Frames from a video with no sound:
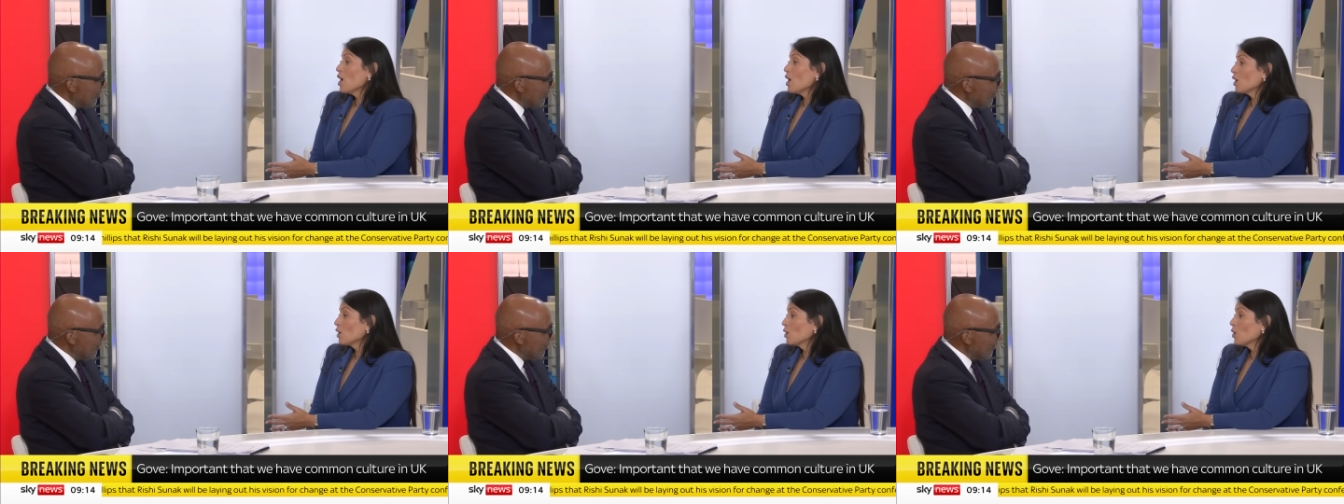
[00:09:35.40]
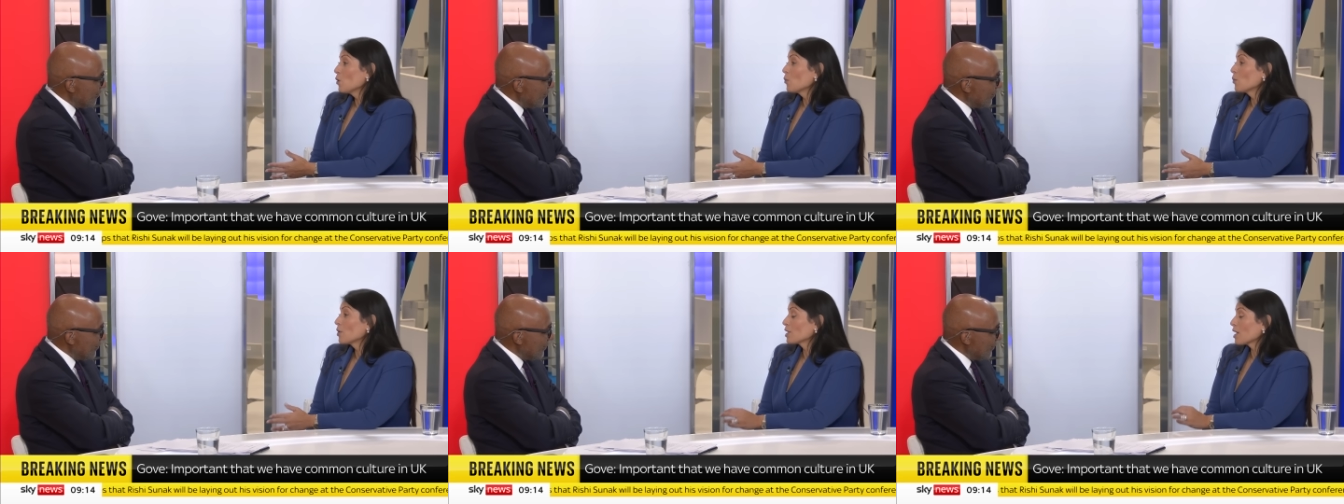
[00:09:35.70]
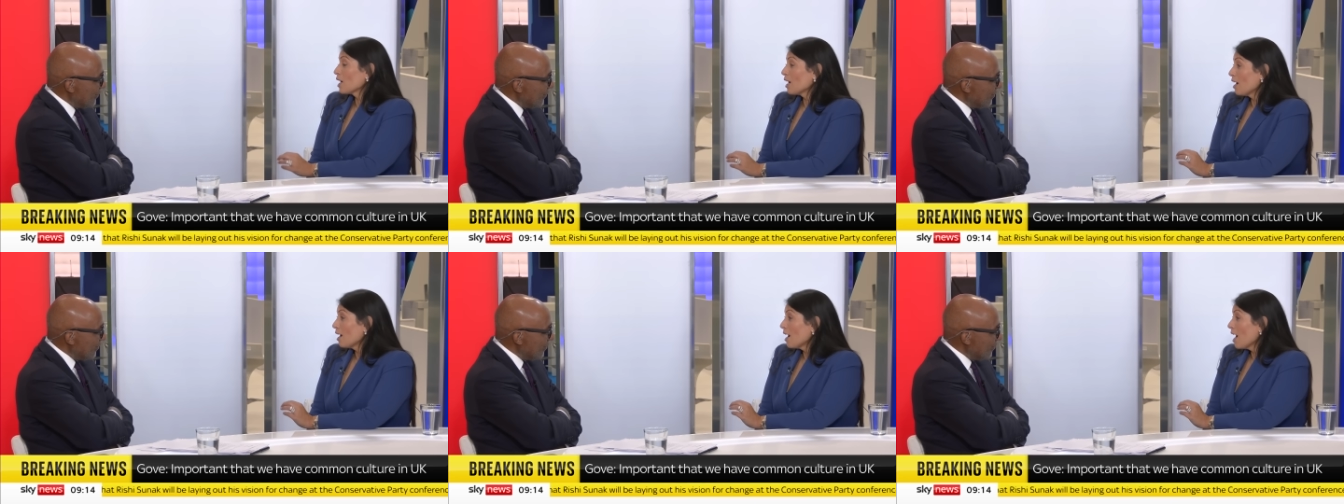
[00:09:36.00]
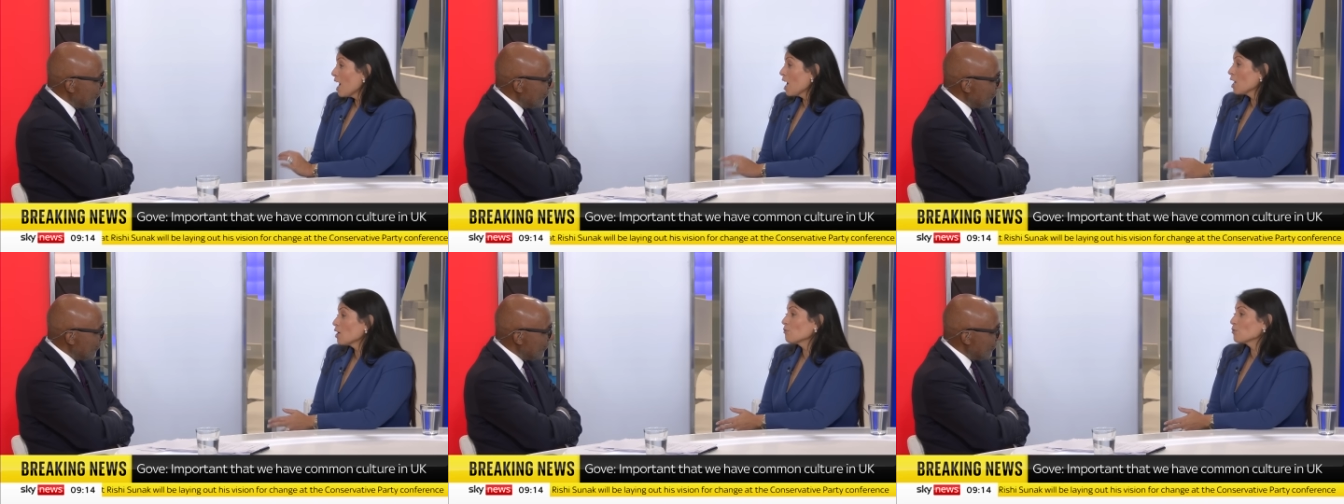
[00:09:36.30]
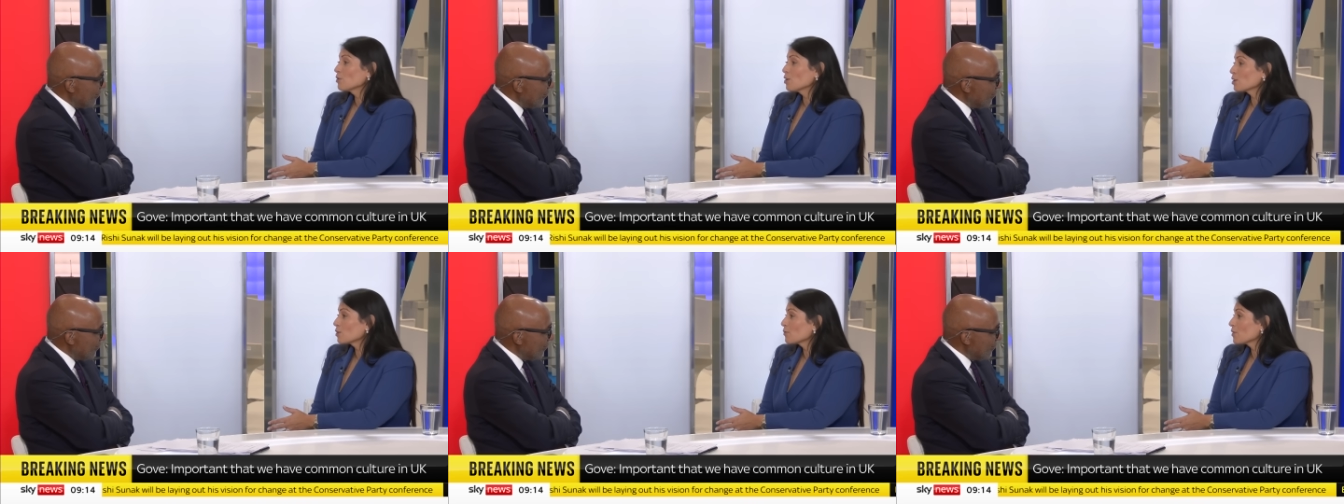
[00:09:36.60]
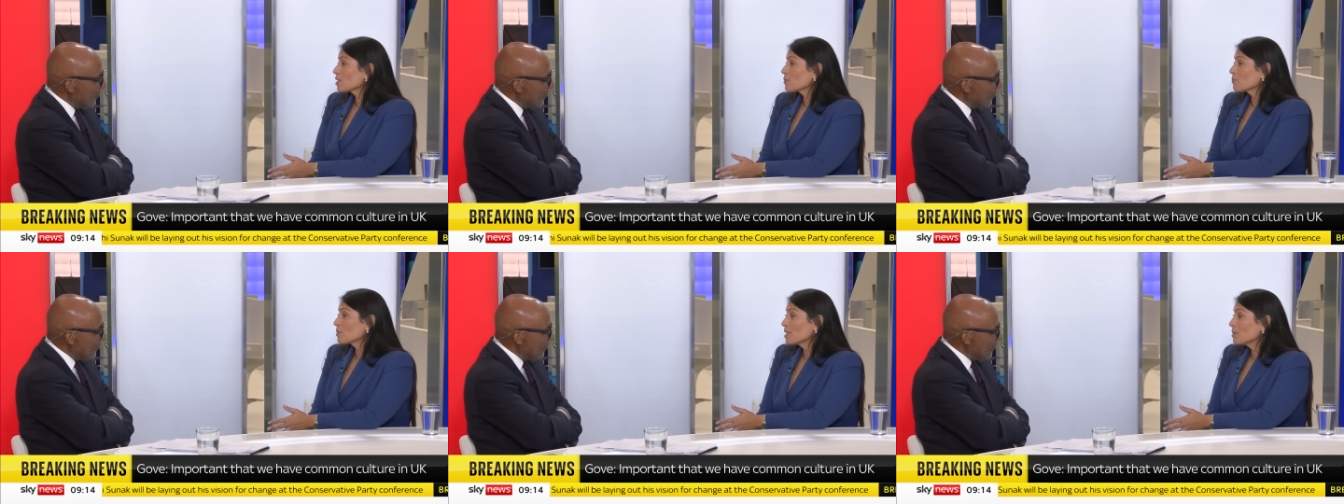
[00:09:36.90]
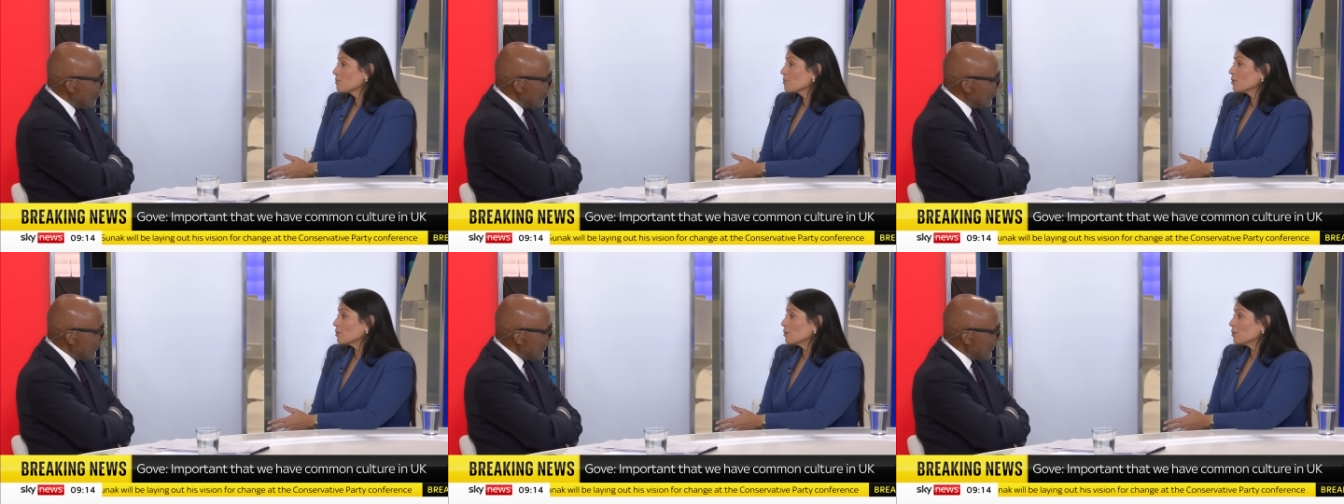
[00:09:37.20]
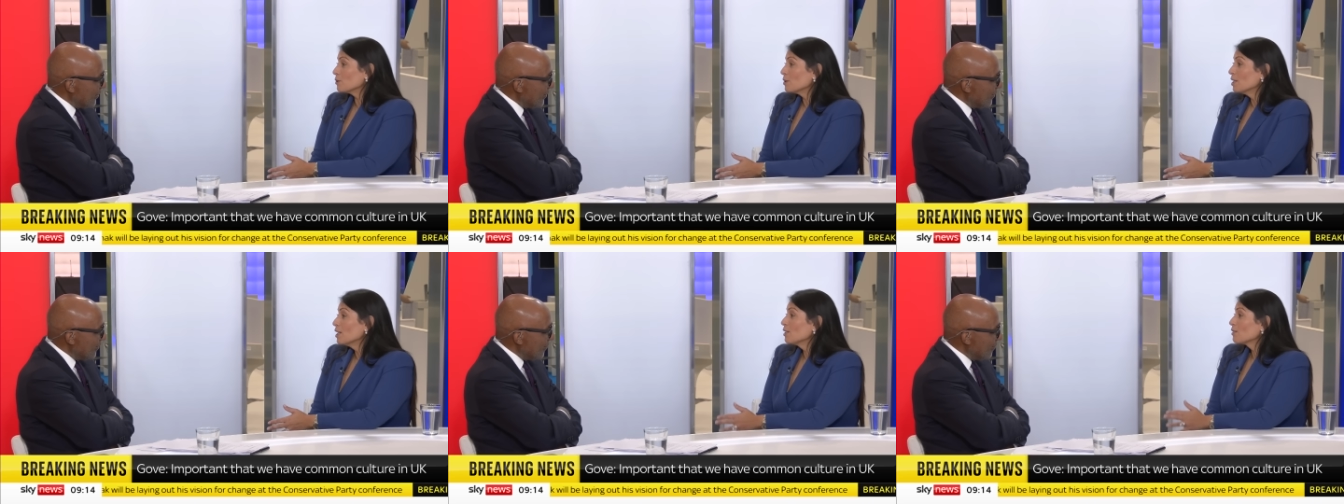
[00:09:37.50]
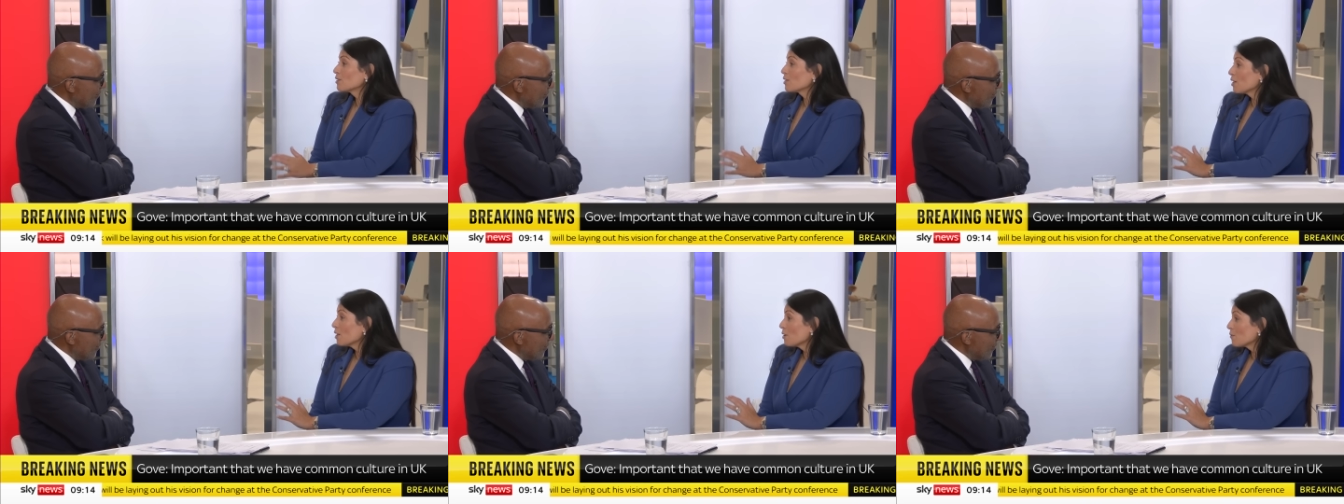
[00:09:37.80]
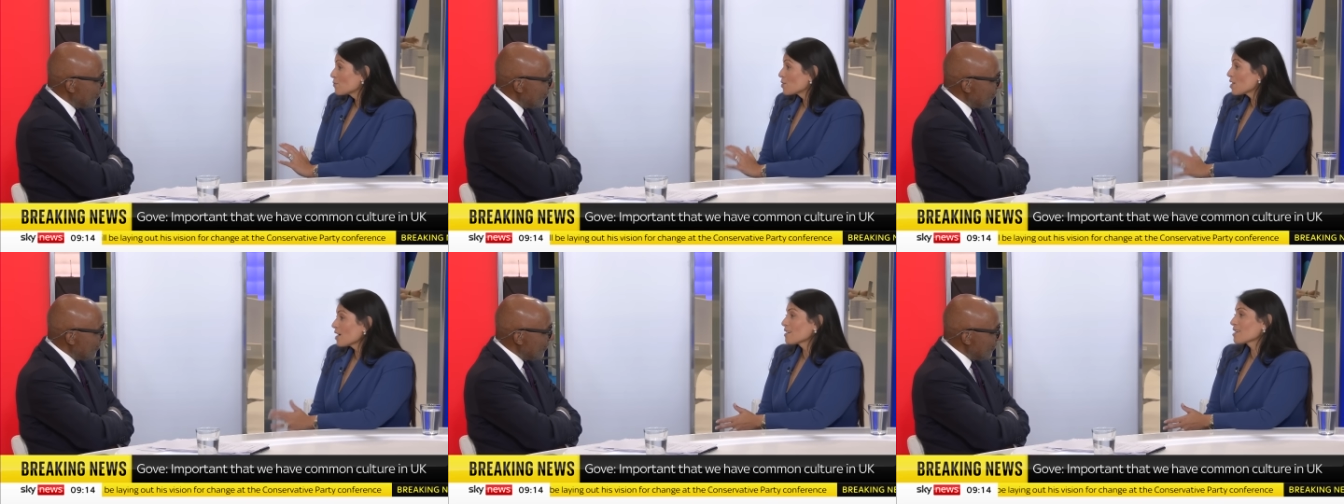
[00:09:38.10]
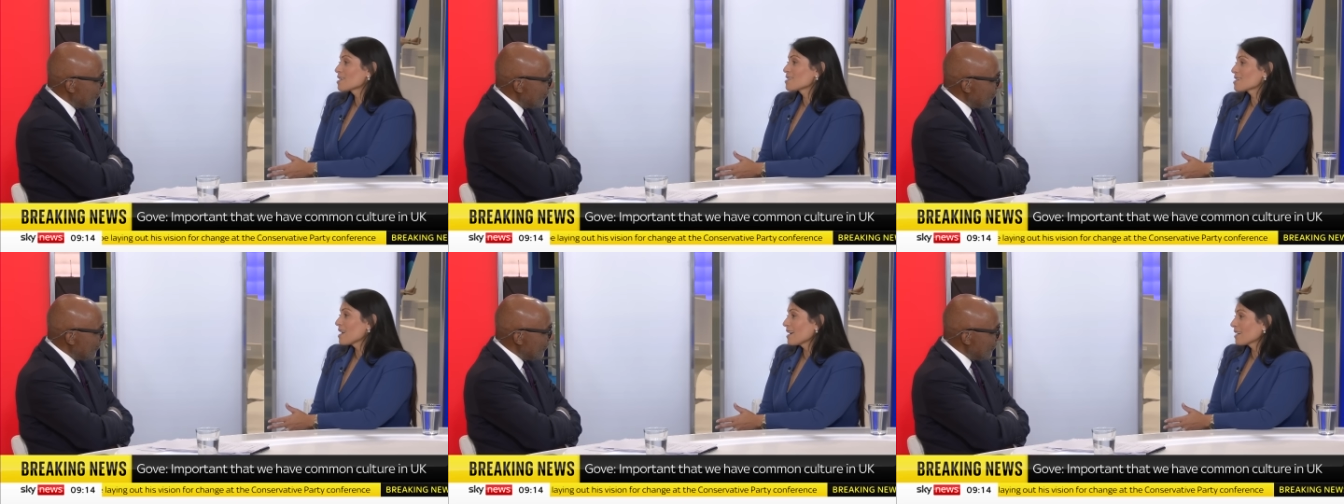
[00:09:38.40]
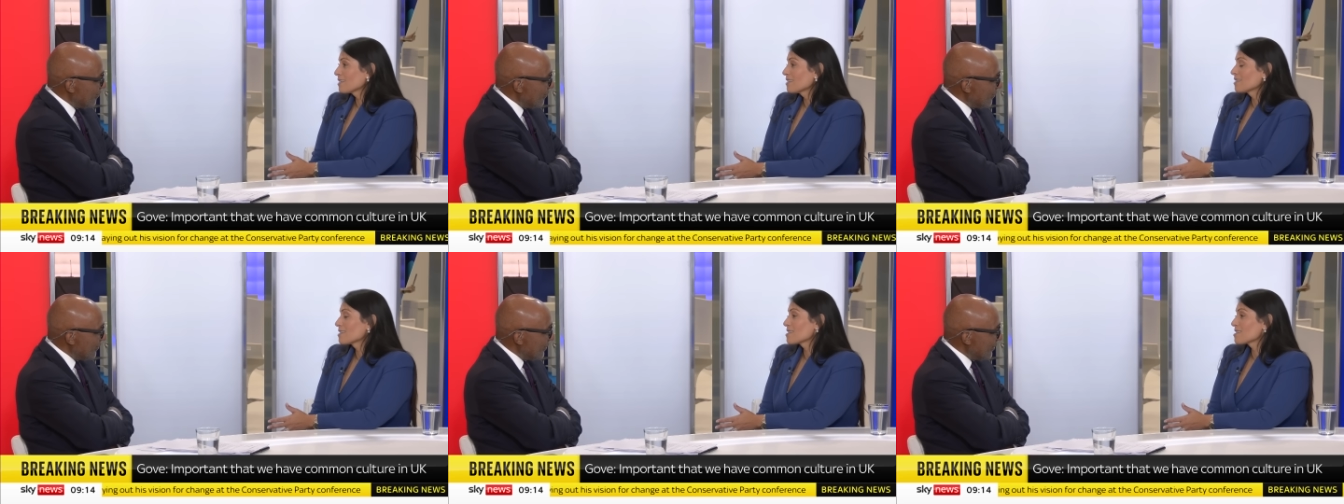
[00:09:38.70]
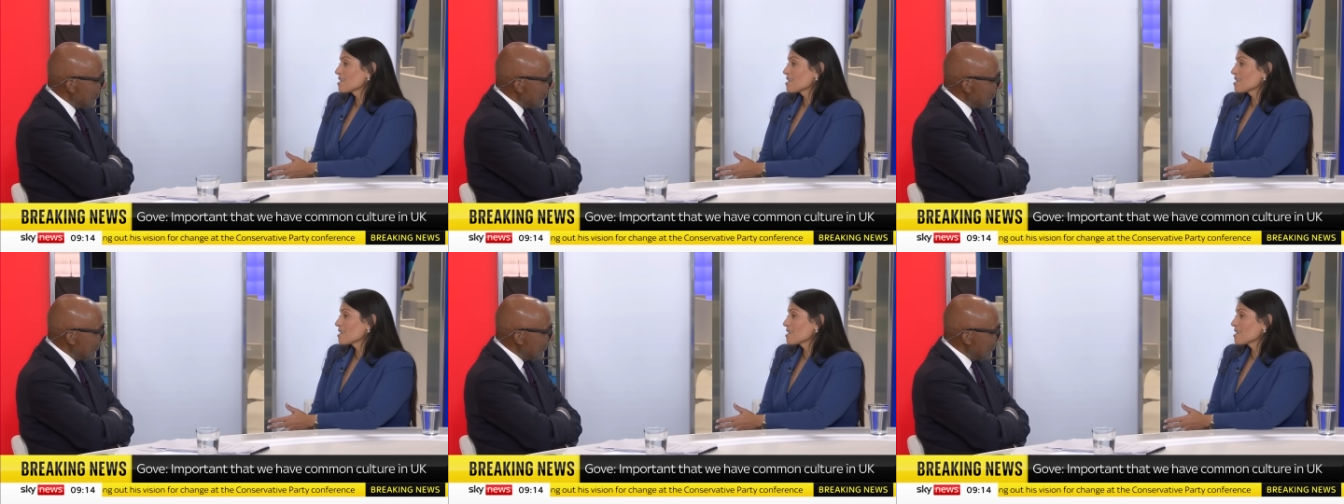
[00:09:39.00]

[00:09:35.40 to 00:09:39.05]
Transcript: along with a hell of a lot of other people that have done exactly the